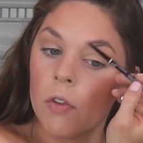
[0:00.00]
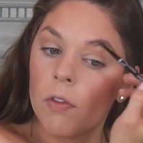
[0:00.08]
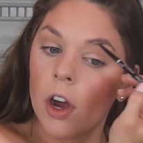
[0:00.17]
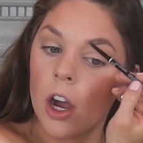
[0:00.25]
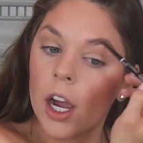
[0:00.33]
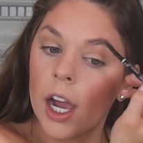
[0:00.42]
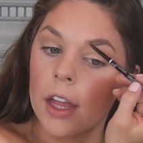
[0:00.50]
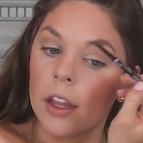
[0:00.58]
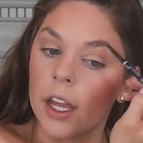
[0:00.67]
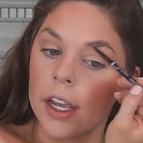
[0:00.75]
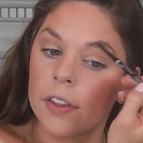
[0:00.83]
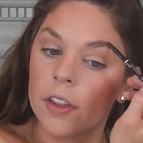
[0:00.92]
far I
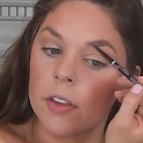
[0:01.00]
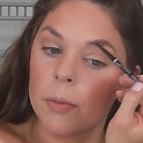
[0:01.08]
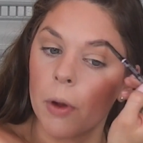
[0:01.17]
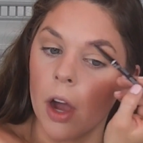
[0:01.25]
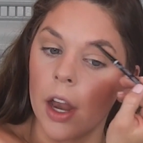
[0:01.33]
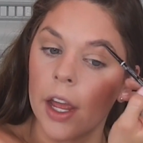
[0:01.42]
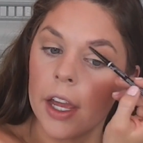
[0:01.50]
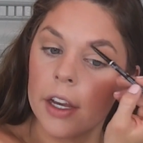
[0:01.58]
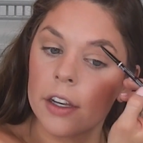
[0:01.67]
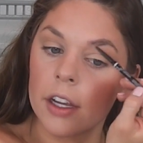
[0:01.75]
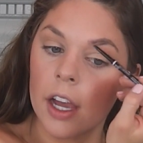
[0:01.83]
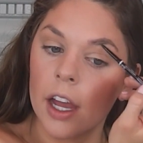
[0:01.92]
like this
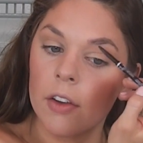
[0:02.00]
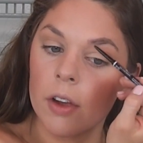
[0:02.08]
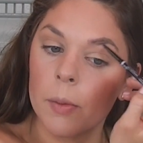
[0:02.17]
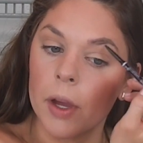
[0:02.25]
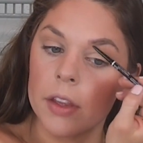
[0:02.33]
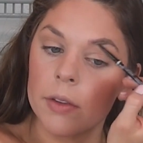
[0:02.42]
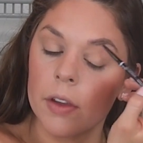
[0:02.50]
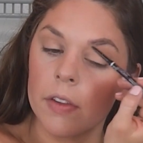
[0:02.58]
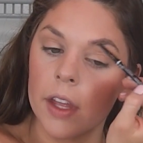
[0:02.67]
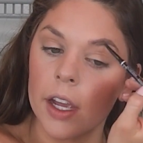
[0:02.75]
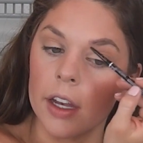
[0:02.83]
product. It kind of reminds me of the